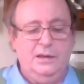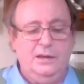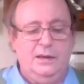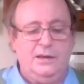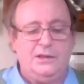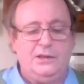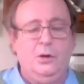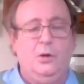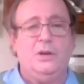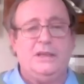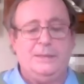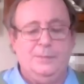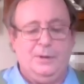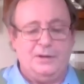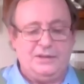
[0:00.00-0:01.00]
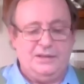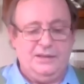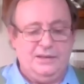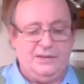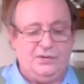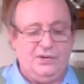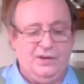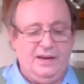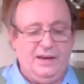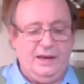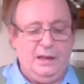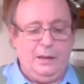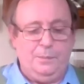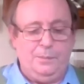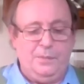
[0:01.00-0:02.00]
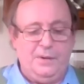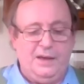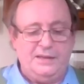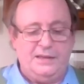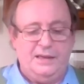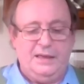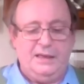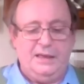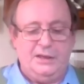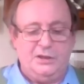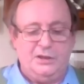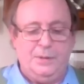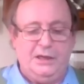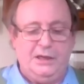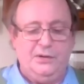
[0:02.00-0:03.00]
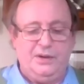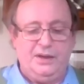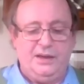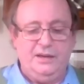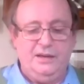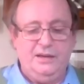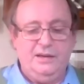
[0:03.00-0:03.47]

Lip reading: sought Smuts's help as an intermediary.